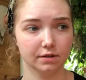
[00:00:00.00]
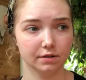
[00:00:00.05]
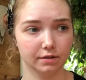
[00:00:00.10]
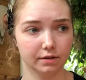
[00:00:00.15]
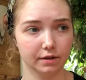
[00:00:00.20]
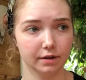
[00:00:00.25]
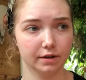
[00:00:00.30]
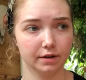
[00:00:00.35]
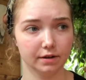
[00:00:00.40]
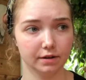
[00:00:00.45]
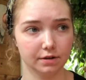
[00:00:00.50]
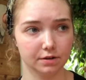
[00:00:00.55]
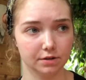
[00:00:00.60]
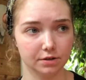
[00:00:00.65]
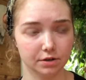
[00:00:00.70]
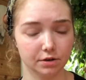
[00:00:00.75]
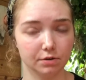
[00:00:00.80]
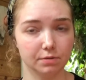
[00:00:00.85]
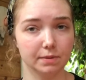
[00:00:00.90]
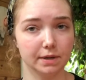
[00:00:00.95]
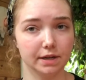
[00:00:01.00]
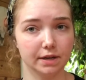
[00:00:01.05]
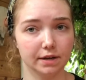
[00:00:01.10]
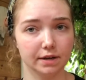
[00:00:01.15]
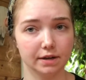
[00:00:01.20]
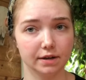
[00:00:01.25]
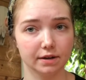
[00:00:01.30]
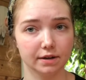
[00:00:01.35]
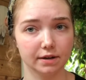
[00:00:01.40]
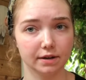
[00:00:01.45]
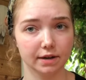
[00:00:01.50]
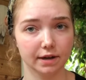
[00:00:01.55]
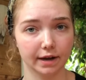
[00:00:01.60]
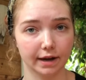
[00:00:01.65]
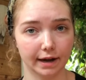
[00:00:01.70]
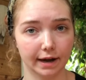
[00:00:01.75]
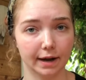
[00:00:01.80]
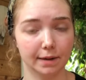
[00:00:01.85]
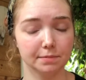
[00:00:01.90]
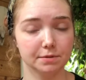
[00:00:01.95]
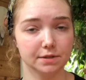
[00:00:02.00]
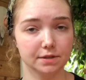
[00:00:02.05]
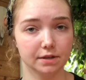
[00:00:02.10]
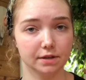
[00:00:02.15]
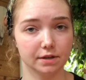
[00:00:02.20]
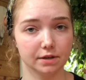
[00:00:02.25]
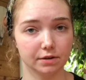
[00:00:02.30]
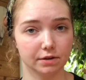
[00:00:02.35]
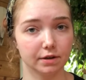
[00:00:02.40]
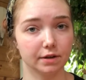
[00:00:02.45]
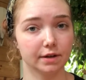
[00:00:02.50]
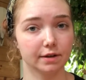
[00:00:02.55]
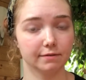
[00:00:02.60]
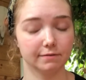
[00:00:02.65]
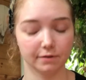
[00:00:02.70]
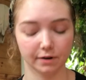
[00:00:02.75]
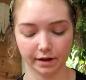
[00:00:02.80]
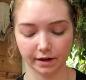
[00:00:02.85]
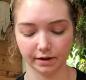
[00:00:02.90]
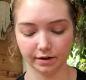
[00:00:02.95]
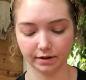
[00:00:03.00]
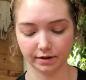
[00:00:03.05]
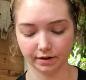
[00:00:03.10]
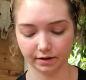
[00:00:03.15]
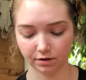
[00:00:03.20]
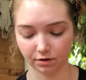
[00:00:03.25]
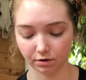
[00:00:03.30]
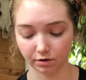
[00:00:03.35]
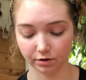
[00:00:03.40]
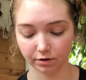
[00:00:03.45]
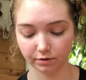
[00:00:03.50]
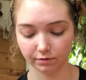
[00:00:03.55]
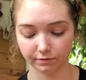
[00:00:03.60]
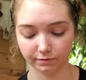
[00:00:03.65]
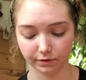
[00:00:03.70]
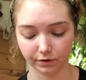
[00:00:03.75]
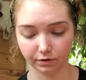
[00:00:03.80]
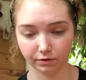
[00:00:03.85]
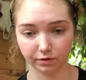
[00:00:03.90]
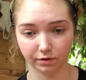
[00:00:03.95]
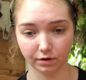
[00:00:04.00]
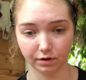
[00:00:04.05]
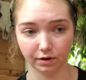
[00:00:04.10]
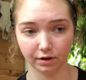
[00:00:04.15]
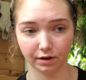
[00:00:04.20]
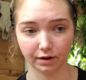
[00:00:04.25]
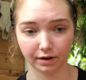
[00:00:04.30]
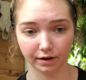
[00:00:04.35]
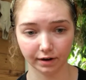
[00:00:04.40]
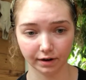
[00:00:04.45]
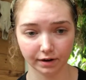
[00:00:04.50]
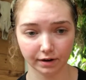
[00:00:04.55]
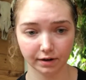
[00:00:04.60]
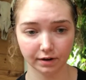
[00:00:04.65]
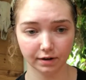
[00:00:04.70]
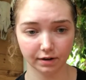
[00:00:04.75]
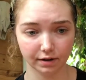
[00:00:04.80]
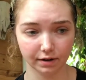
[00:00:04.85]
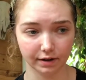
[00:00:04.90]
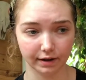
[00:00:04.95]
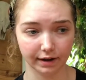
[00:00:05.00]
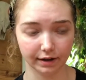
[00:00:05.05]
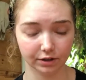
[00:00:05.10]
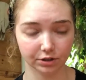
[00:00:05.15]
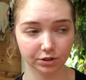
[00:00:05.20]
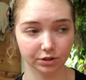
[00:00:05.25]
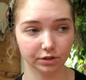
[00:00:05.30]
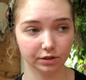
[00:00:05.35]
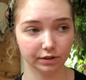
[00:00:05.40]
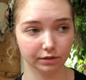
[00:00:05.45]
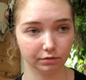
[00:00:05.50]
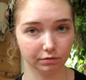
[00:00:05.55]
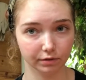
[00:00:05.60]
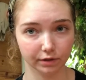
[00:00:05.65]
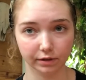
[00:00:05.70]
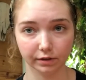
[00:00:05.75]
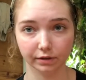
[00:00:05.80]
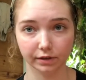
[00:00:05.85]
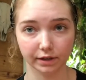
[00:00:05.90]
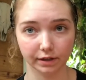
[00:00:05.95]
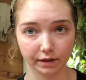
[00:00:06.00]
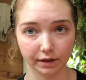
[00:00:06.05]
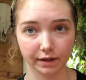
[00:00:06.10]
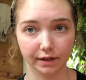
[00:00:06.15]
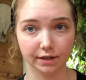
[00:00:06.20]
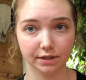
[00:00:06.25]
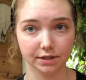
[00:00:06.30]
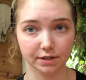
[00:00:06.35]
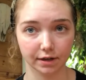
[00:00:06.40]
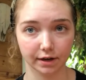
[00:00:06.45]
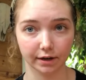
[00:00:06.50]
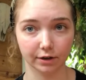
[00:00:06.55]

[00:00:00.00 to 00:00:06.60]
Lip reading: the Adobe apps that you can get for editing on your phone are actually really nice, high